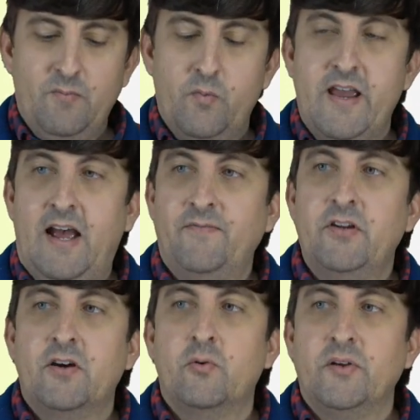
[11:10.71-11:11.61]
We have to
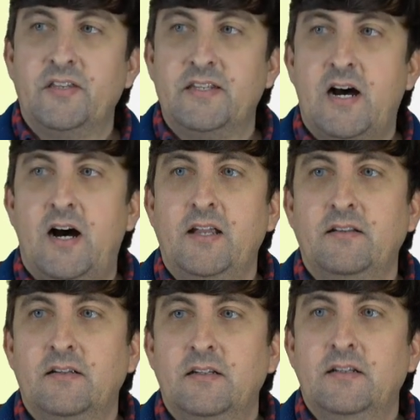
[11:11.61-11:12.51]
go with dot,
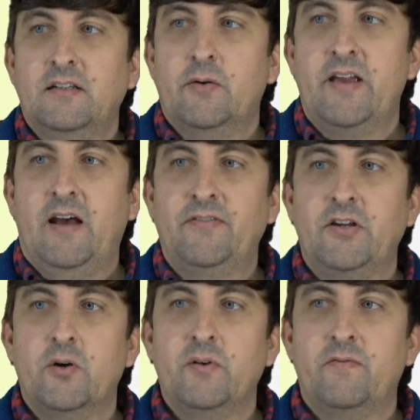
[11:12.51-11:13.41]
and we have to
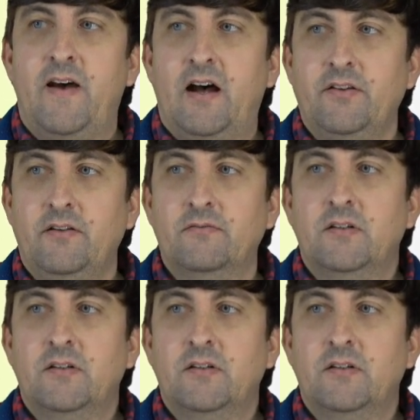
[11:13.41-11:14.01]
go with value.